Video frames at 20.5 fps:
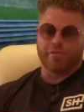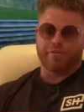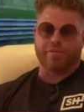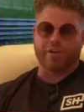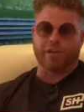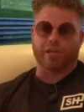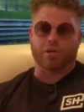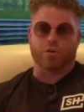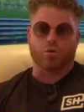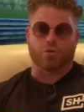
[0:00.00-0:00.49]

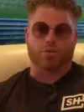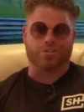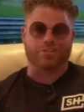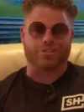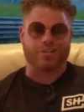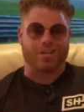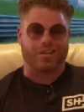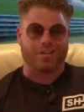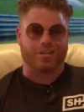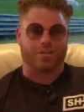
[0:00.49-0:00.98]
a
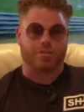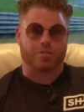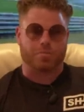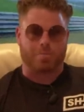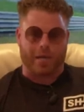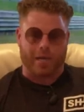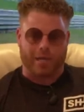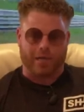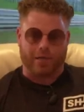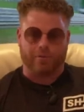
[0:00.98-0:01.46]
scene in
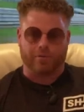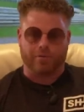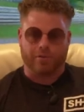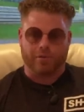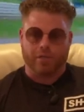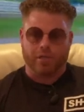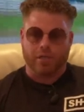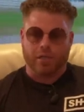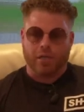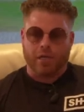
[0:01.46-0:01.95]
Spain.
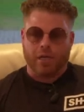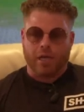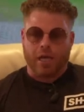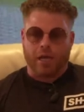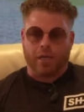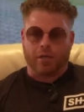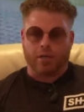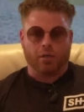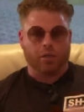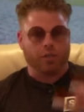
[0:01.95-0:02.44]

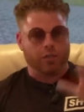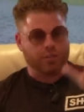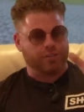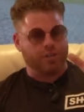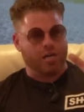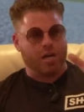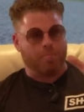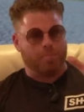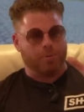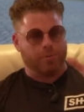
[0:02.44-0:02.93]
And I
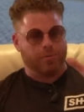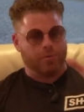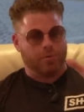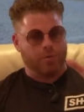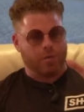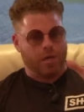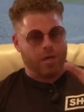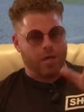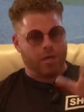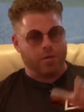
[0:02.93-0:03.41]
looked up
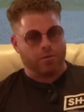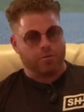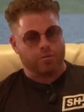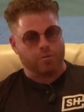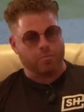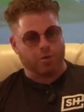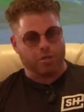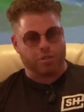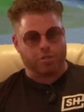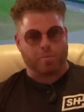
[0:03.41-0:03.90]
and
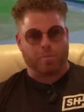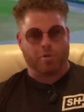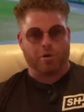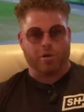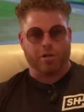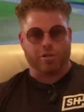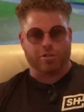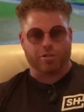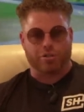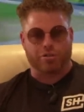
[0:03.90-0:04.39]
to my
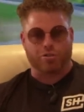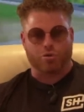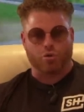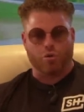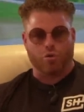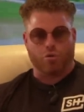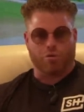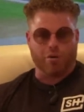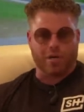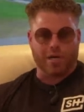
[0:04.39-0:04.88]
surprise I
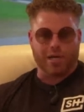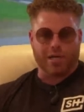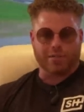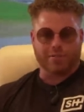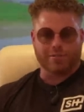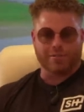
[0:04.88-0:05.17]
saw uh,